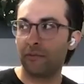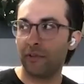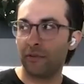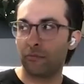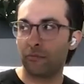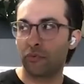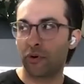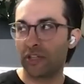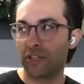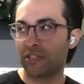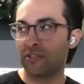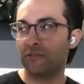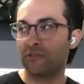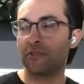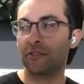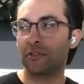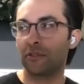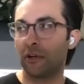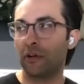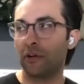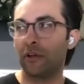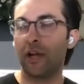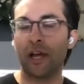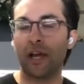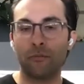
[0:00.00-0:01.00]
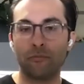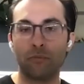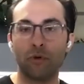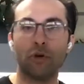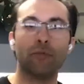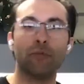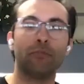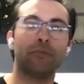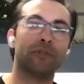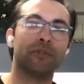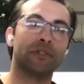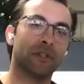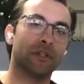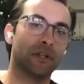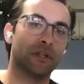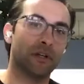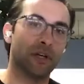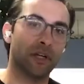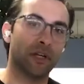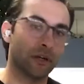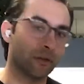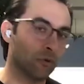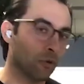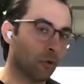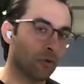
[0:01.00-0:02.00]
Impressive has got a purpose and
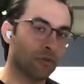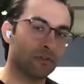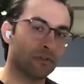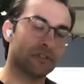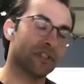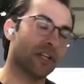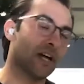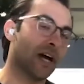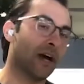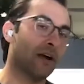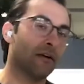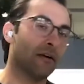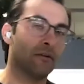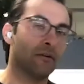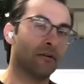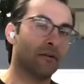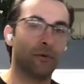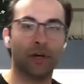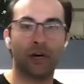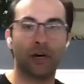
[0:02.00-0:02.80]
a North Star.